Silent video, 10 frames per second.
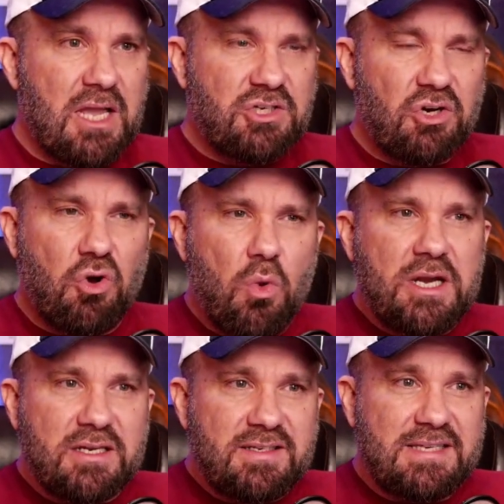is you're
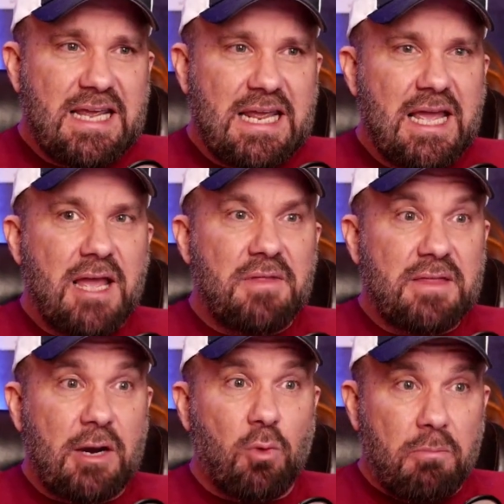going to see
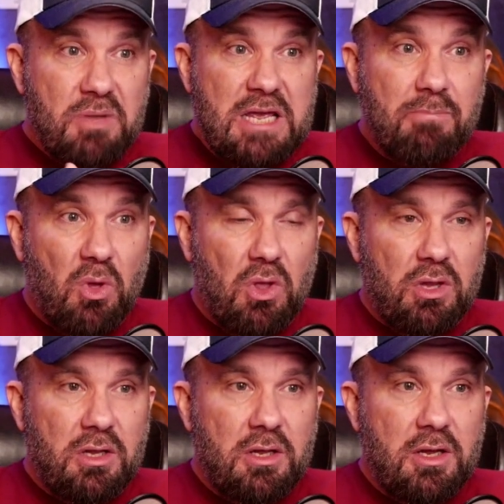that there were
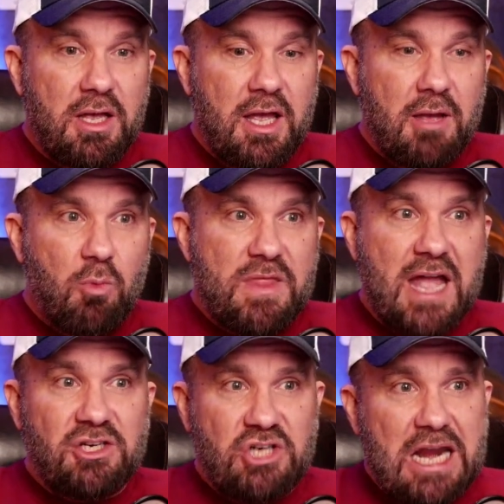people with
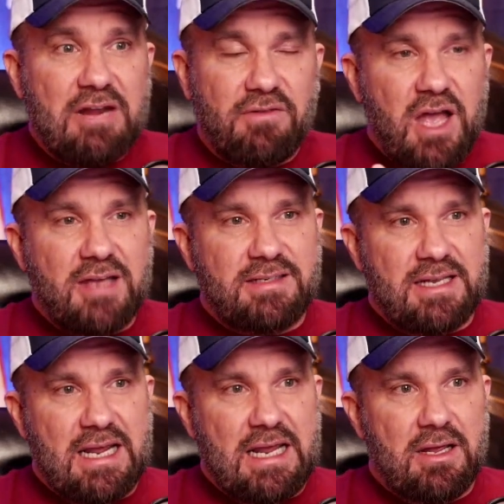that chain of
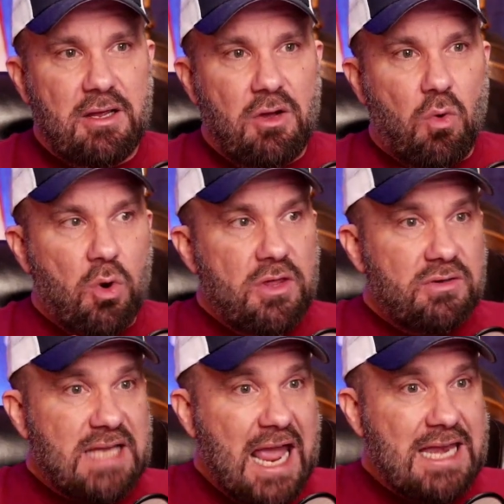custody or
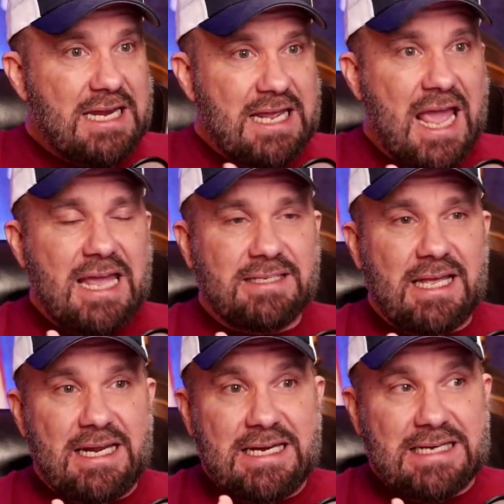those NDAs
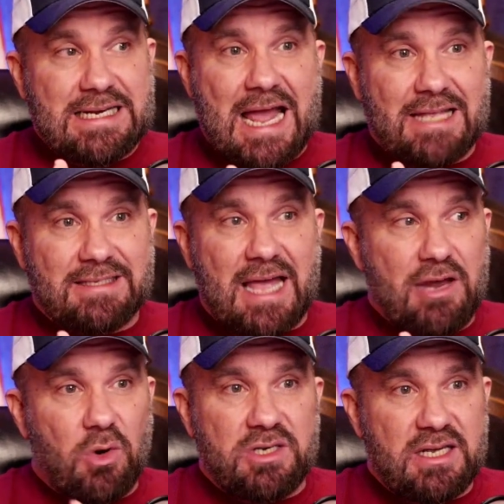that he did not
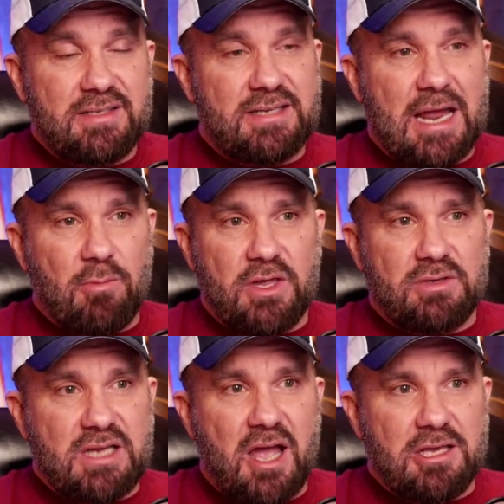sign or did sign with
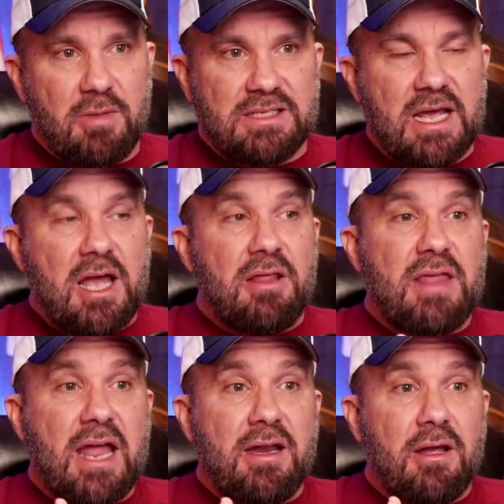those documents,
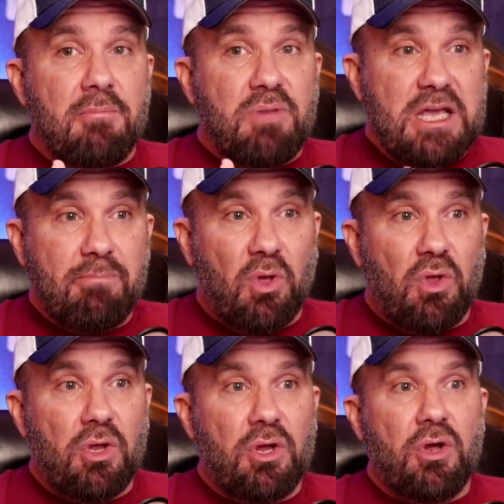that
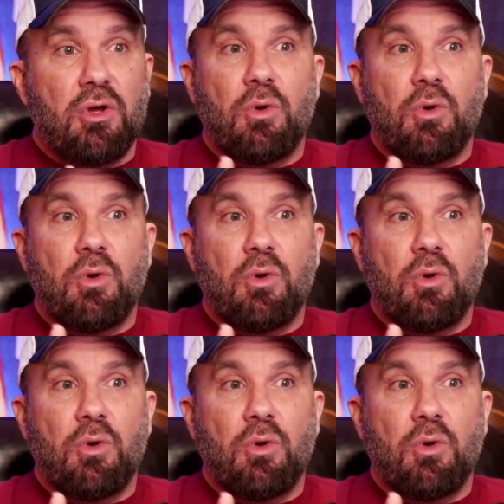people